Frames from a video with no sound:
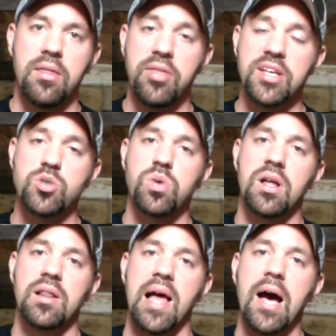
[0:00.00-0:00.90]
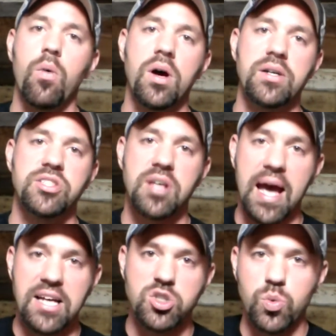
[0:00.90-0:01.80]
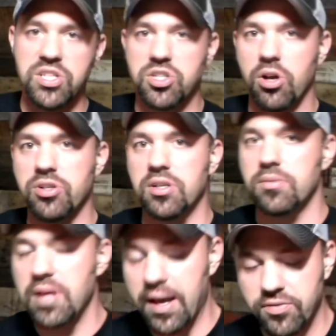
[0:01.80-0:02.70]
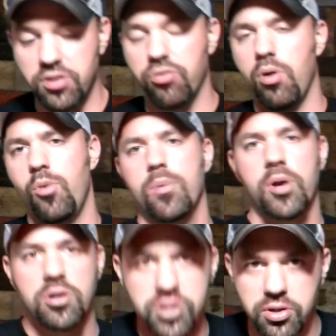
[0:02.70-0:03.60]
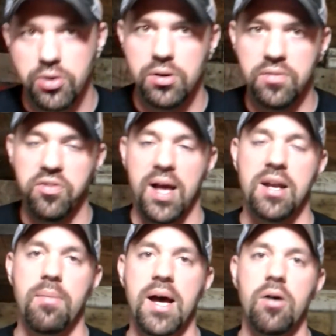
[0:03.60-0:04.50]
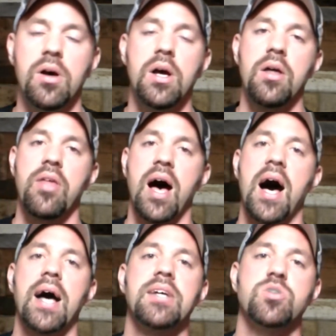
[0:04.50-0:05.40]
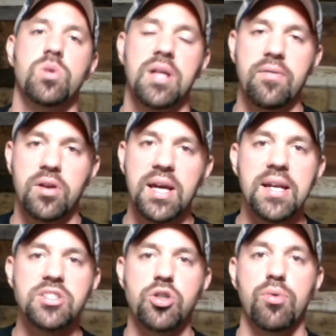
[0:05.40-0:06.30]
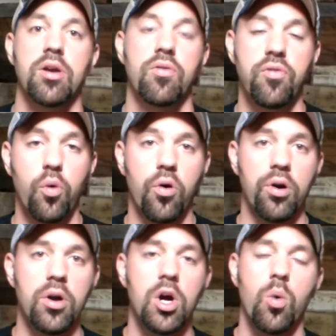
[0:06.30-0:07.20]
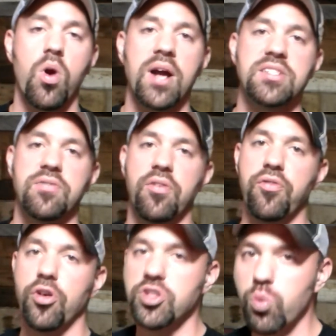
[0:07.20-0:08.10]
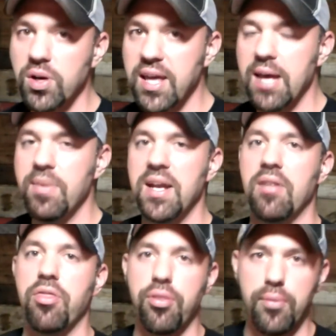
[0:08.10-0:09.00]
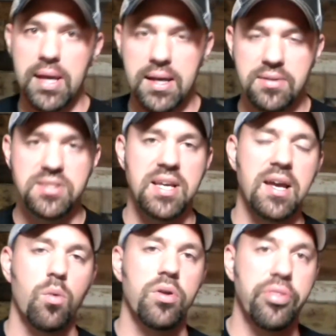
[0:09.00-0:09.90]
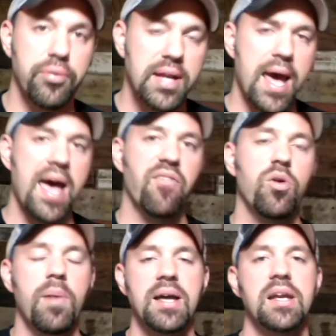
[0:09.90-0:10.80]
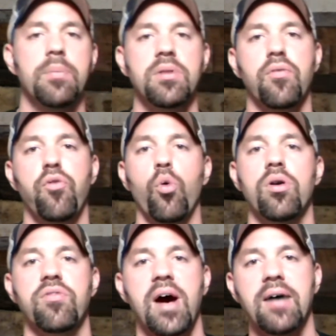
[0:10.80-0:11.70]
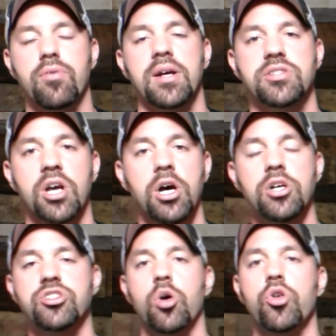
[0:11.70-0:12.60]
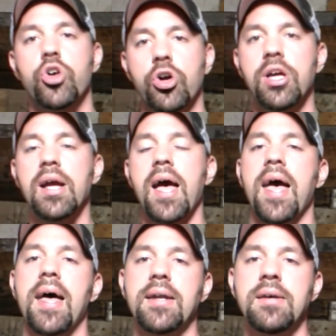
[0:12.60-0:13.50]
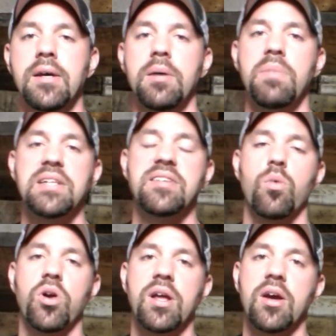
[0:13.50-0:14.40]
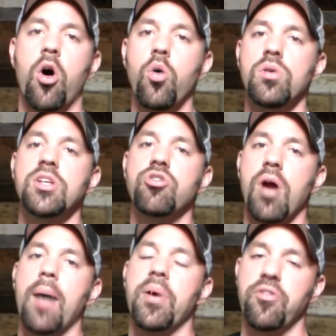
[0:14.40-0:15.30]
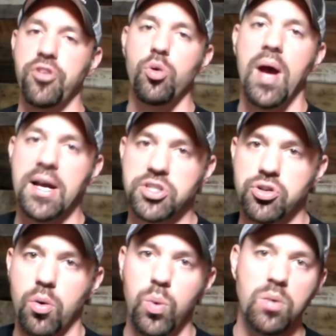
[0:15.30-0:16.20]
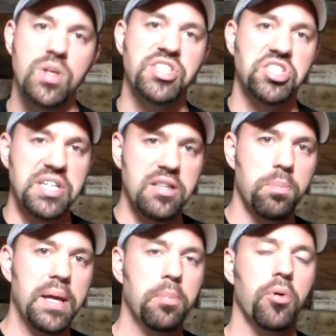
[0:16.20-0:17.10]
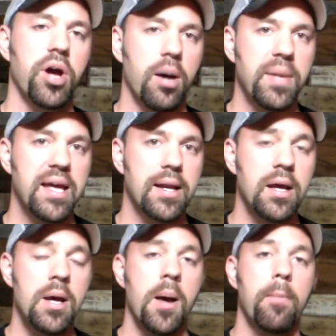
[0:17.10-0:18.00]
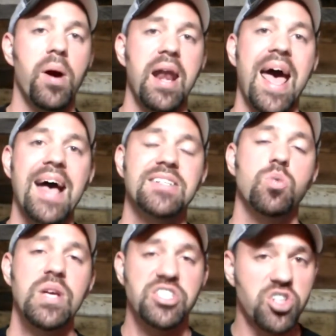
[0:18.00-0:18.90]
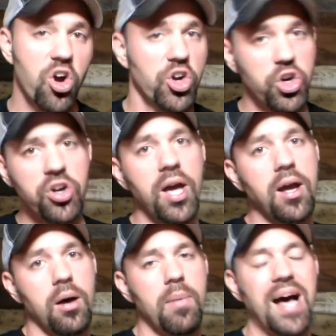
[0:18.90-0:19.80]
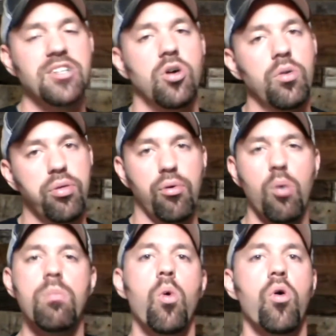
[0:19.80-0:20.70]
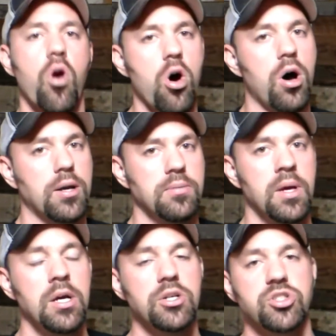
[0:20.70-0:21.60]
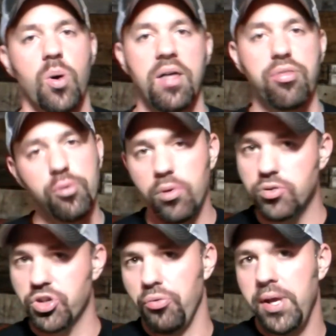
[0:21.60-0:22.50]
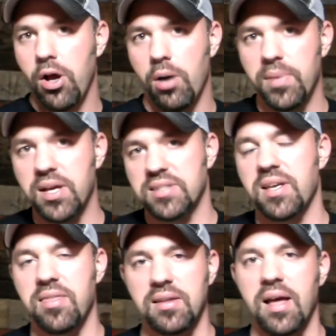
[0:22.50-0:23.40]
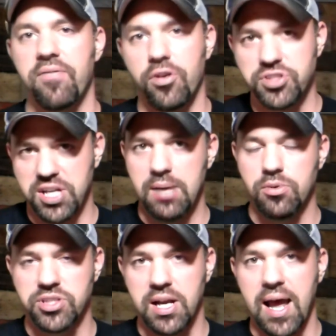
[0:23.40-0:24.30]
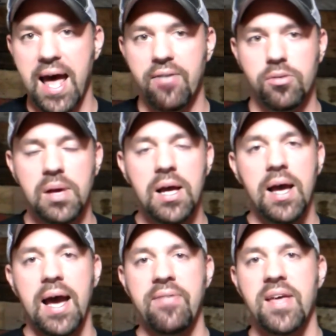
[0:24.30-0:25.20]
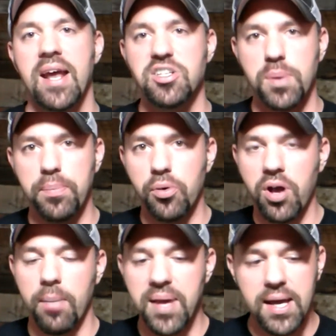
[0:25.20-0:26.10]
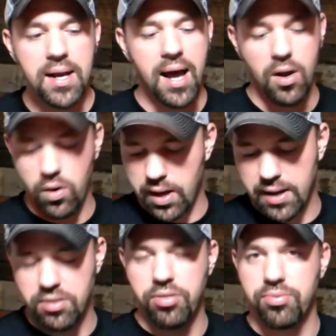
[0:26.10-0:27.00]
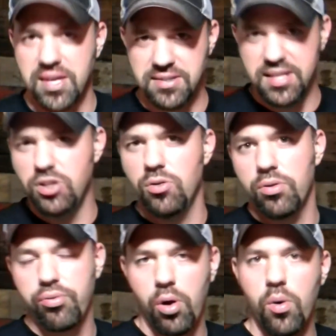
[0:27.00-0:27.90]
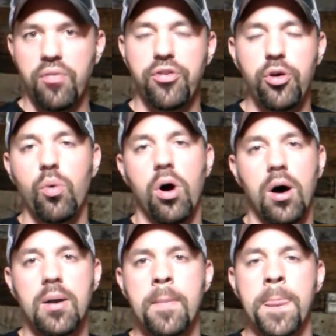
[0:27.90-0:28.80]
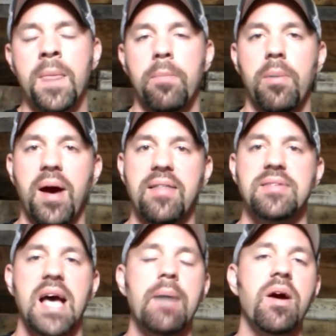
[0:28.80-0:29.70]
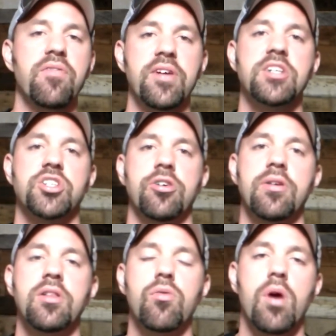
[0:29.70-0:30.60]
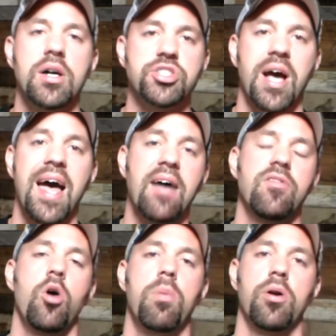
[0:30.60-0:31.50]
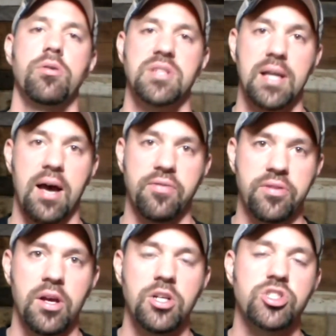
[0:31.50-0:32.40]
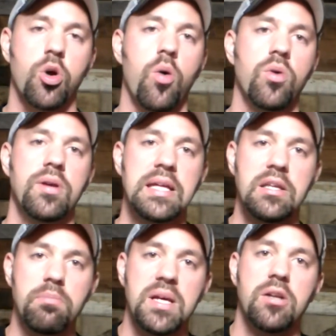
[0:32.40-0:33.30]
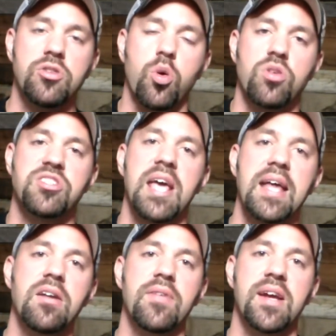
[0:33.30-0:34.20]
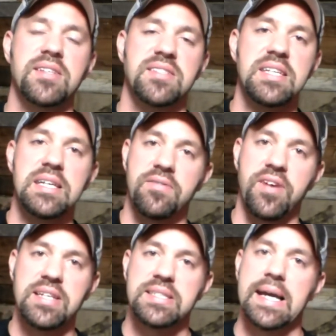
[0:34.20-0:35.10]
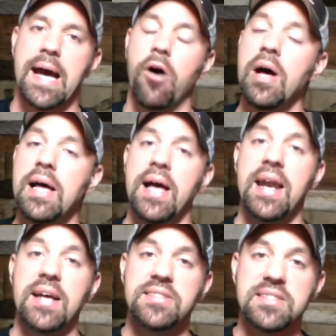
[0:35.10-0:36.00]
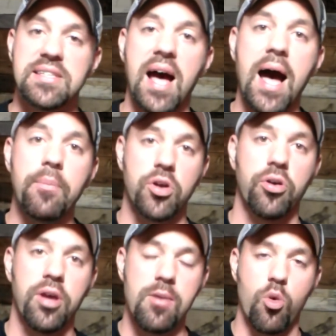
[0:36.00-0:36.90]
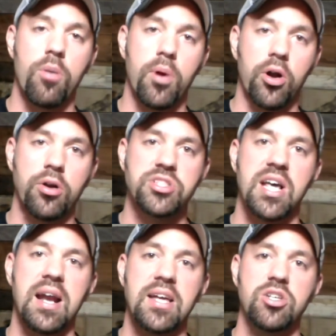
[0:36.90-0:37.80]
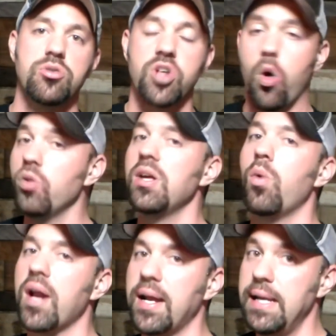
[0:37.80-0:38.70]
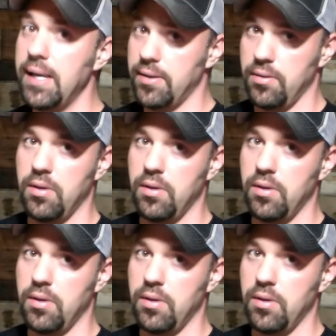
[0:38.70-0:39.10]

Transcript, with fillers: This will allow us, as we start to have to throw more burgers on the grill and flatten them out, the highest we'll ever get is three or four. Whereas if the first one came in at three and the second one three and a half, we might get up in the four and five range. So cooking ahead means that we're going to only drop a few extra when we see the people come in. But as we start cooking them, I don't throw more on. So I threw those three on because I think that first table is going to have them. And then as people come in, I, I continue to throw a few on, but by the time I finish cooking the rush, I have no burgers left. So in the middle, towards the end of it, I see it phasing out and I stop cooking more burgers and I use only what I need.